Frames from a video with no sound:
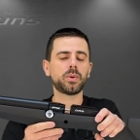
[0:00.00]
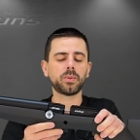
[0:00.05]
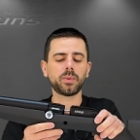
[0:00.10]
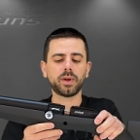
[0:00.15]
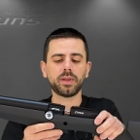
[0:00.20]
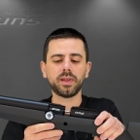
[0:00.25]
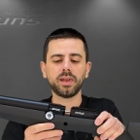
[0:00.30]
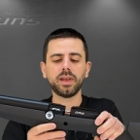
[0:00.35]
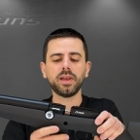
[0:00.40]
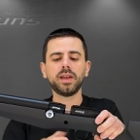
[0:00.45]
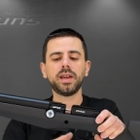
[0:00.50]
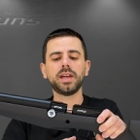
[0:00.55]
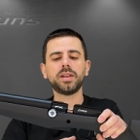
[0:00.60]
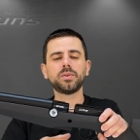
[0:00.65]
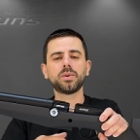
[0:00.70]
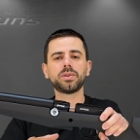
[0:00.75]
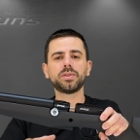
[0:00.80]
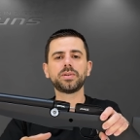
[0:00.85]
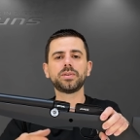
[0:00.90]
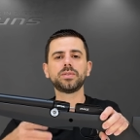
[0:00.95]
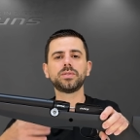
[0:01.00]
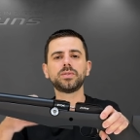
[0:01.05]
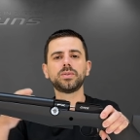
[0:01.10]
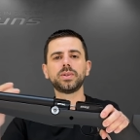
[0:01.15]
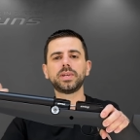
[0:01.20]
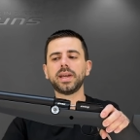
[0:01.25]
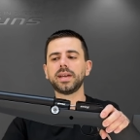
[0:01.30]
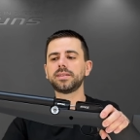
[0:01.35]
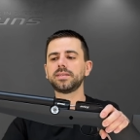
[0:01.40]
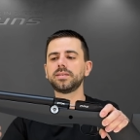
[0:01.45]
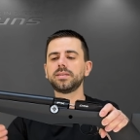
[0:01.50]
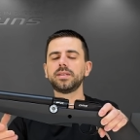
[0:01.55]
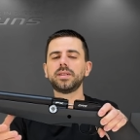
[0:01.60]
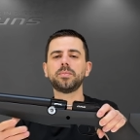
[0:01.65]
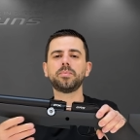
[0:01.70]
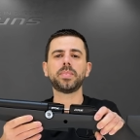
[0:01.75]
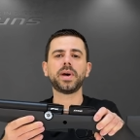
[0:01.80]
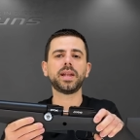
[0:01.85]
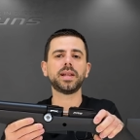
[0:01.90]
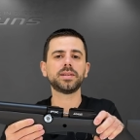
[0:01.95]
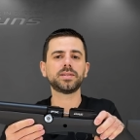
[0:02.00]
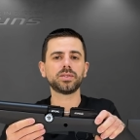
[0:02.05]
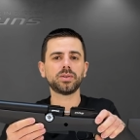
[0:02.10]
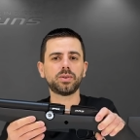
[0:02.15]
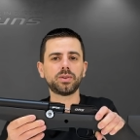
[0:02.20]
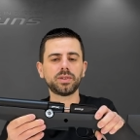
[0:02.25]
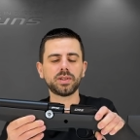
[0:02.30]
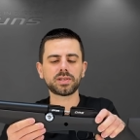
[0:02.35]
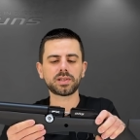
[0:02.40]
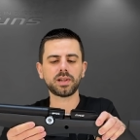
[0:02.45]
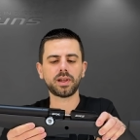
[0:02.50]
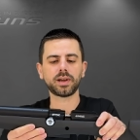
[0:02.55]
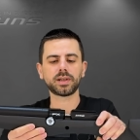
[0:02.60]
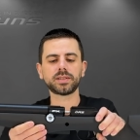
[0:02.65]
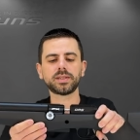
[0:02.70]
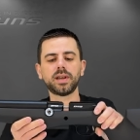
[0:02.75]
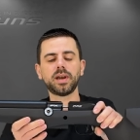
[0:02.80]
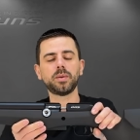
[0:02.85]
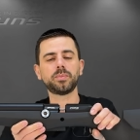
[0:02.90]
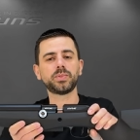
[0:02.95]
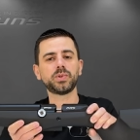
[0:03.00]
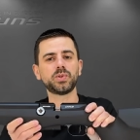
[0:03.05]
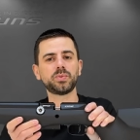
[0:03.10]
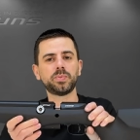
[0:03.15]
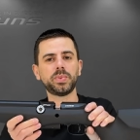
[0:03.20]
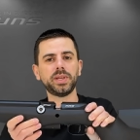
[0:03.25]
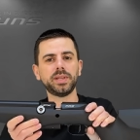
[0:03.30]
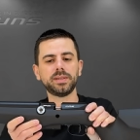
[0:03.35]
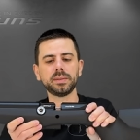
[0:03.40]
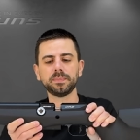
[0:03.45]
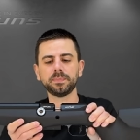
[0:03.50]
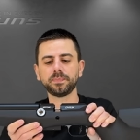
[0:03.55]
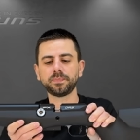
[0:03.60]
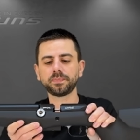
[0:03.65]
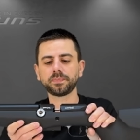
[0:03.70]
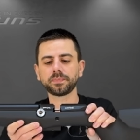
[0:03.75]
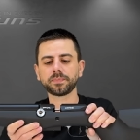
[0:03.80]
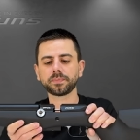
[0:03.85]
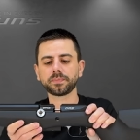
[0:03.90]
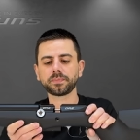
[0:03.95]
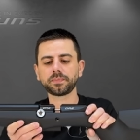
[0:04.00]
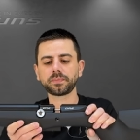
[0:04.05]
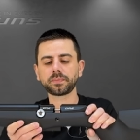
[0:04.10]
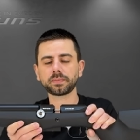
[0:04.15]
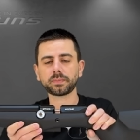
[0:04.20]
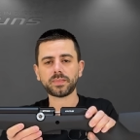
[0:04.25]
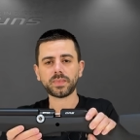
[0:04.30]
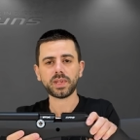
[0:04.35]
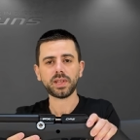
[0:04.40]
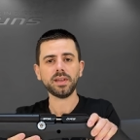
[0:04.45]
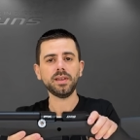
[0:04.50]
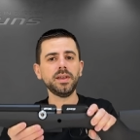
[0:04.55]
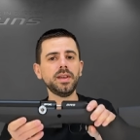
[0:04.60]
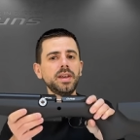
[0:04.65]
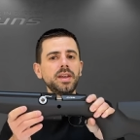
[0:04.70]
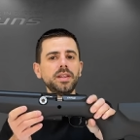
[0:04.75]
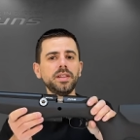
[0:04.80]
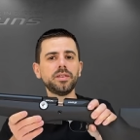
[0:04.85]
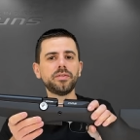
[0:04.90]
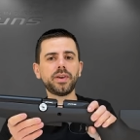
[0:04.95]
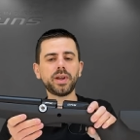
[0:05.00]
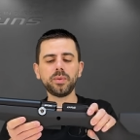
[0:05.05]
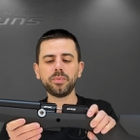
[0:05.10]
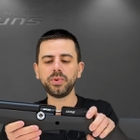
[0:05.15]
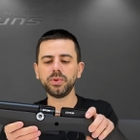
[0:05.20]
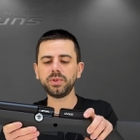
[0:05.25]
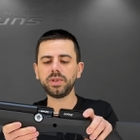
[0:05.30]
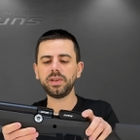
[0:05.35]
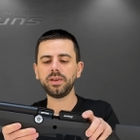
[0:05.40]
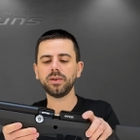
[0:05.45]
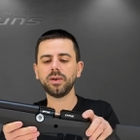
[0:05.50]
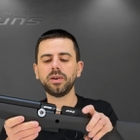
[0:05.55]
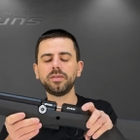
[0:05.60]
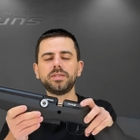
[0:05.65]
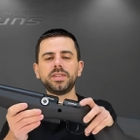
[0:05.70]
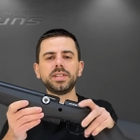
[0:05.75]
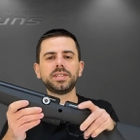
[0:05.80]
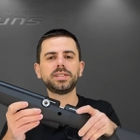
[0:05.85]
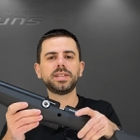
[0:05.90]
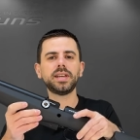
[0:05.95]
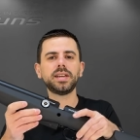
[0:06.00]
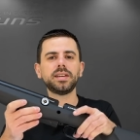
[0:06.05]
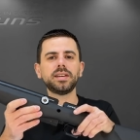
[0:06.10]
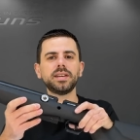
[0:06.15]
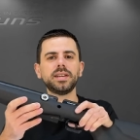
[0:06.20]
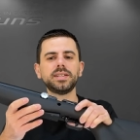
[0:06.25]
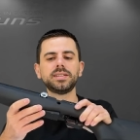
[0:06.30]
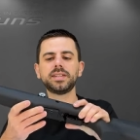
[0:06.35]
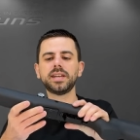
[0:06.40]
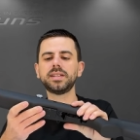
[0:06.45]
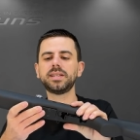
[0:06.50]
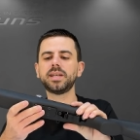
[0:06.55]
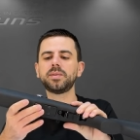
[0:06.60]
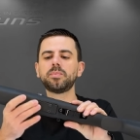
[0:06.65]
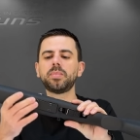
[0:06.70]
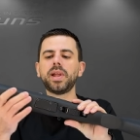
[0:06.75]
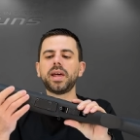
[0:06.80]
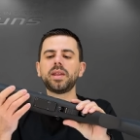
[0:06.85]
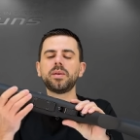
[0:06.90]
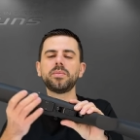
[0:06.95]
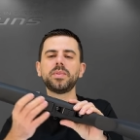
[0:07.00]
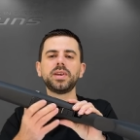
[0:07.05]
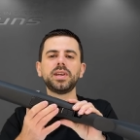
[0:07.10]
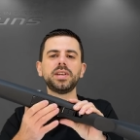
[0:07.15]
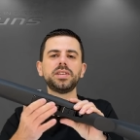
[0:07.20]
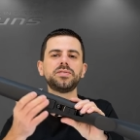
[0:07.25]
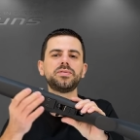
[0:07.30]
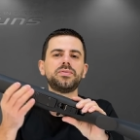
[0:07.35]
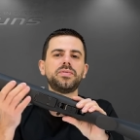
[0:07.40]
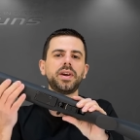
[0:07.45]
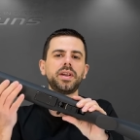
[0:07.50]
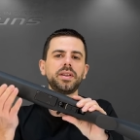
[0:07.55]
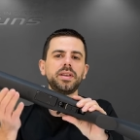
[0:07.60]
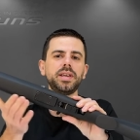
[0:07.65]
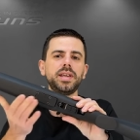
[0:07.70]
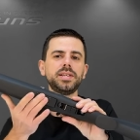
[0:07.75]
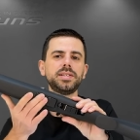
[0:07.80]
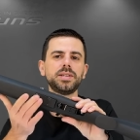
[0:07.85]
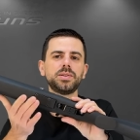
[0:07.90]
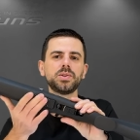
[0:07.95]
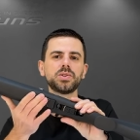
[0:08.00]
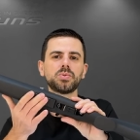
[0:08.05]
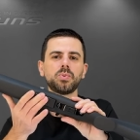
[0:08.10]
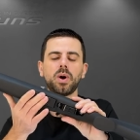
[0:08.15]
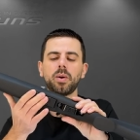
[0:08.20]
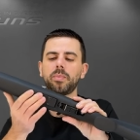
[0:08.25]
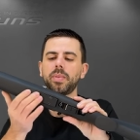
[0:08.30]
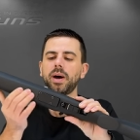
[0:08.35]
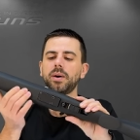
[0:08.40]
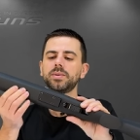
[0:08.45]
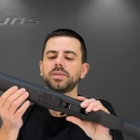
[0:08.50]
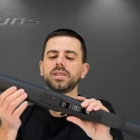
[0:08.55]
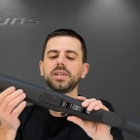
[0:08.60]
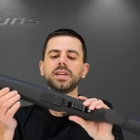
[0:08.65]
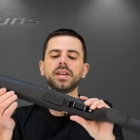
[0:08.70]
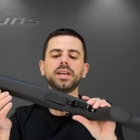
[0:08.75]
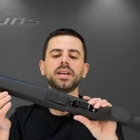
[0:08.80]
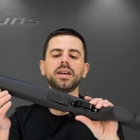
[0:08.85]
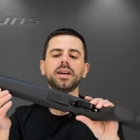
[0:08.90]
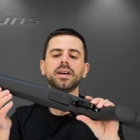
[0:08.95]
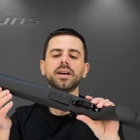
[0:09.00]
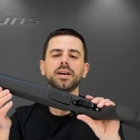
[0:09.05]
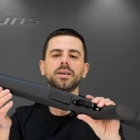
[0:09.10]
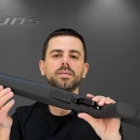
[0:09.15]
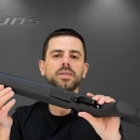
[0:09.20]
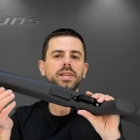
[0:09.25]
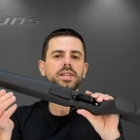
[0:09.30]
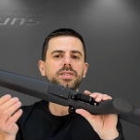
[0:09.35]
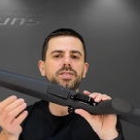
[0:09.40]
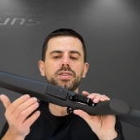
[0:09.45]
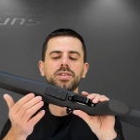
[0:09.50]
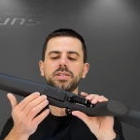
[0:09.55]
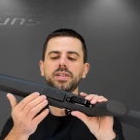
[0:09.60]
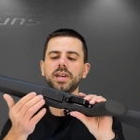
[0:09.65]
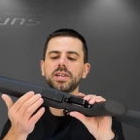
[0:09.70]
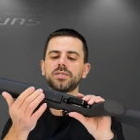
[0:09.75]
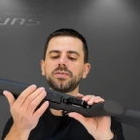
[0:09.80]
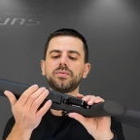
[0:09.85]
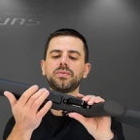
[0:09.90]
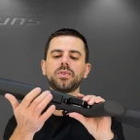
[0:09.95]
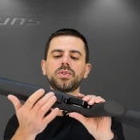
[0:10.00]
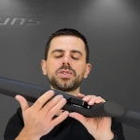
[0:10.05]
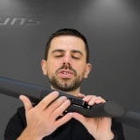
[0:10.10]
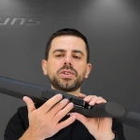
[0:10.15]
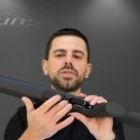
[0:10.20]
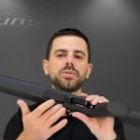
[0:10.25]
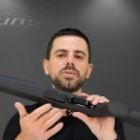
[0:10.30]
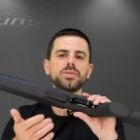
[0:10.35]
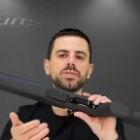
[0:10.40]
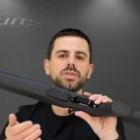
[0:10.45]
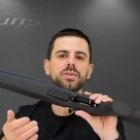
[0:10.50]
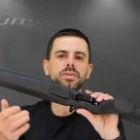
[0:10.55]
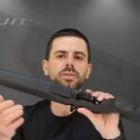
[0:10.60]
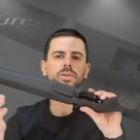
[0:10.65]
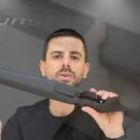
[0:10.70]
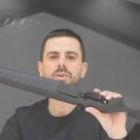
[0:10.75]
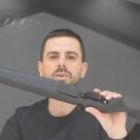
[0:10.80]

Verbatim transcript: one in order to get the pellets or the slugs up to speed. The very beauty of this thing is that that plenum is very easy to swap out. Uh, it just has four screws, no